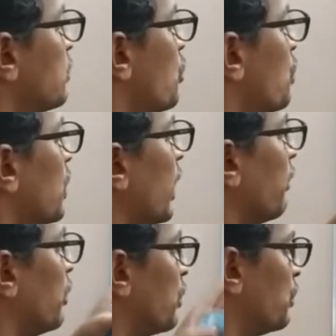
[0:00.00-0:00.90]
more, I
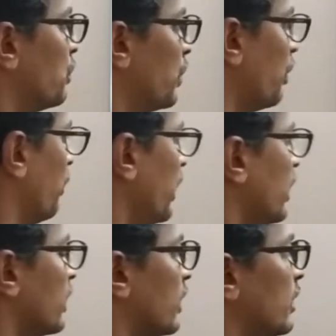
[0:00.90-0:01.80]
want to equate
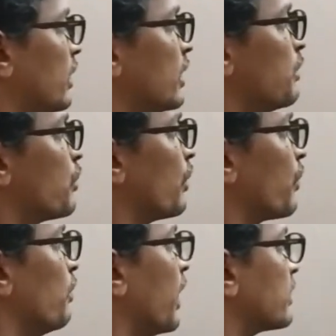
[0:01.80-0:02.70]
it in terms of
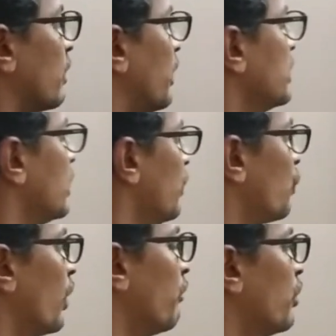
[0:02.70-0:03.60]
some acceleration.
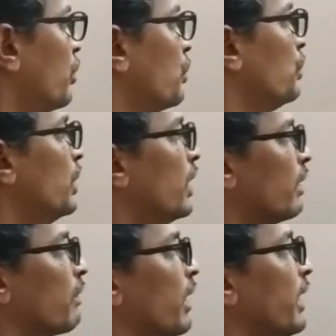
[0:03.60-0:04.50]
So I want to
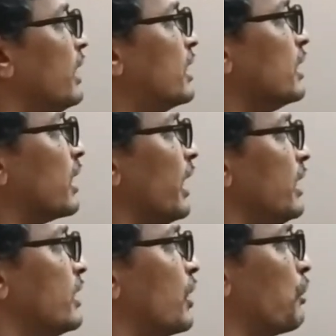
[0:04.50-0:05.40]
write
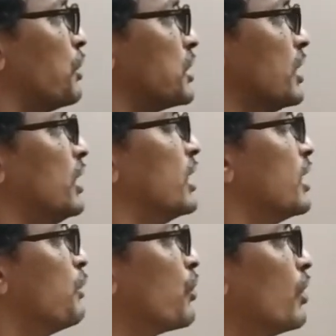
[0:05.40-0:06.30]
this equation in
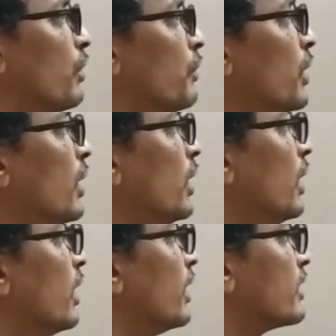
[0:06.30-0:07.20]
terms of
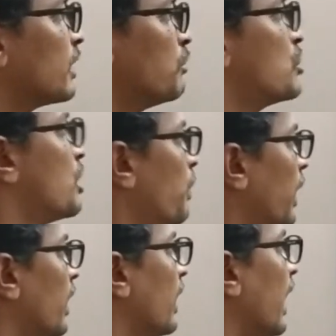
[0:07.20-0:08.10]
some
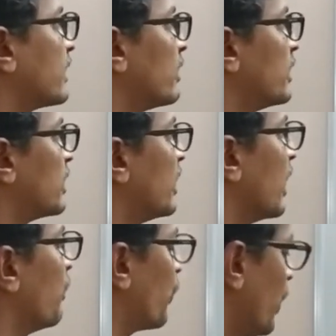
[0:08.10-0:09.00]
typical acceleration
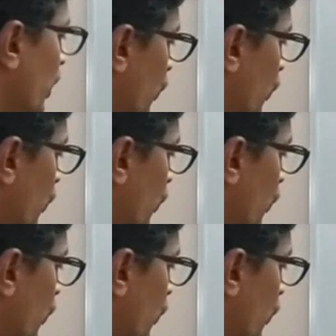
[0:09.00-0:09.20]
time scale.